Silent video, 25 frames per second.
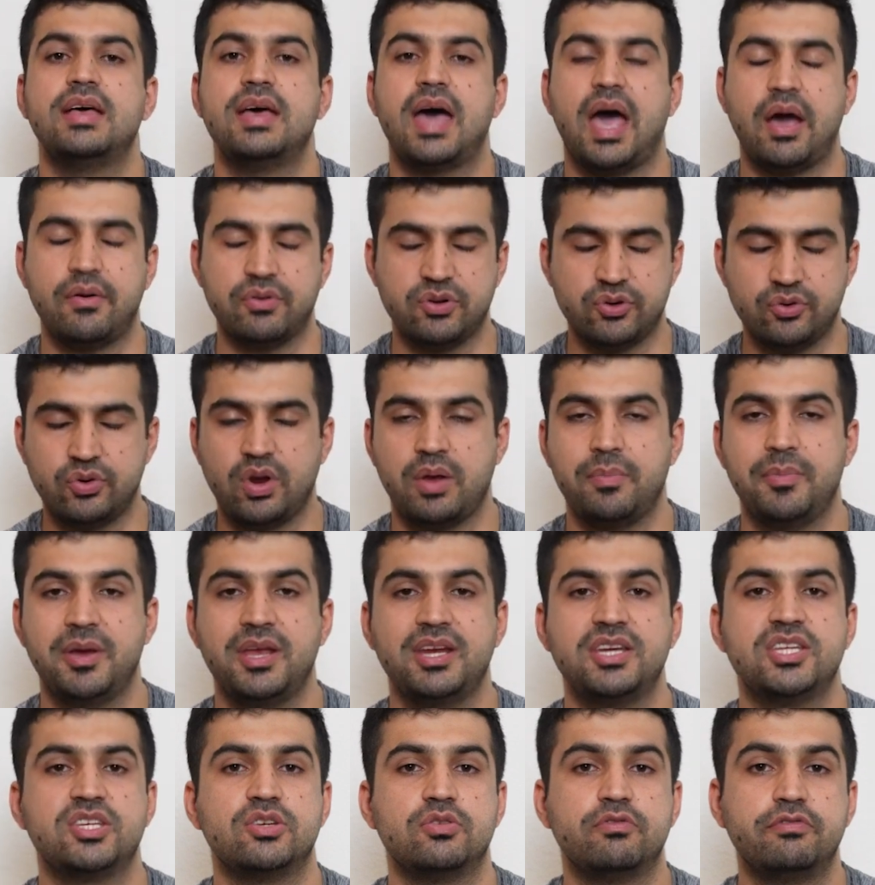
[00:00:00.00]
I would
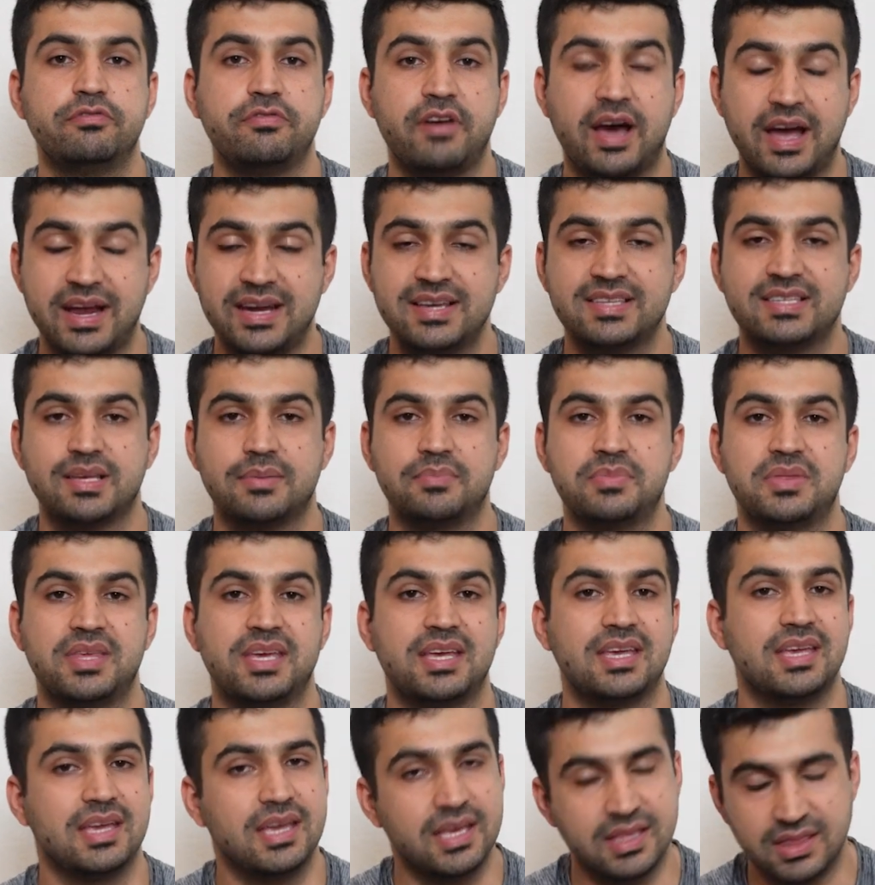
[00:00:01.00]
recommend you find
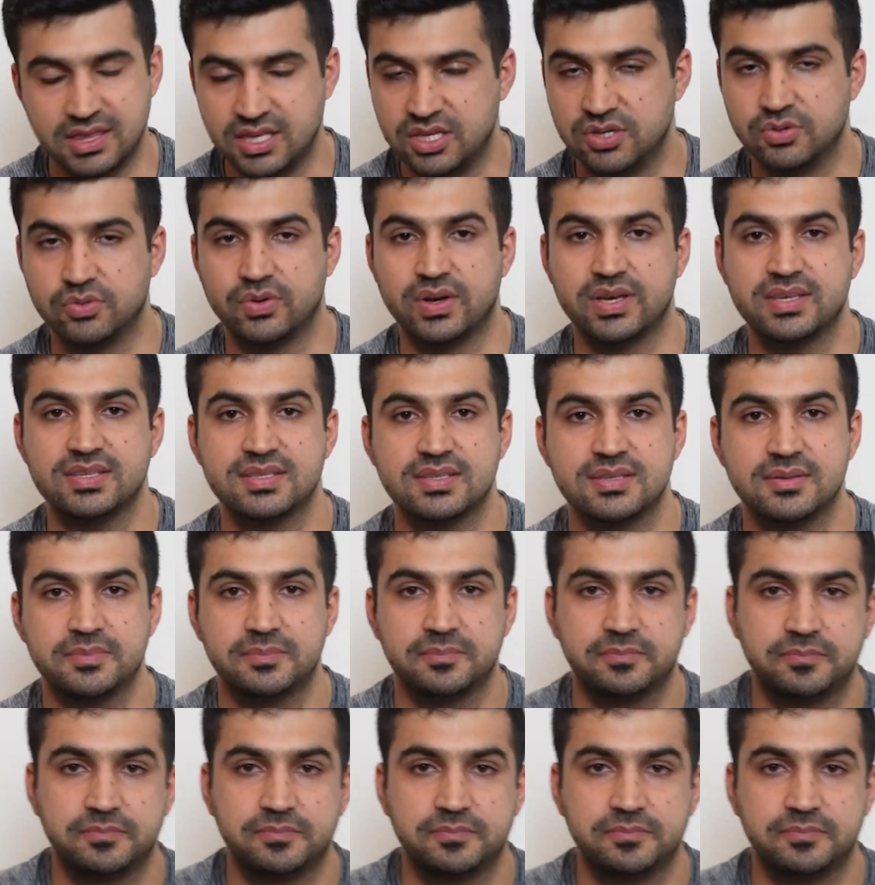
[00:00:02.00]
something in the US.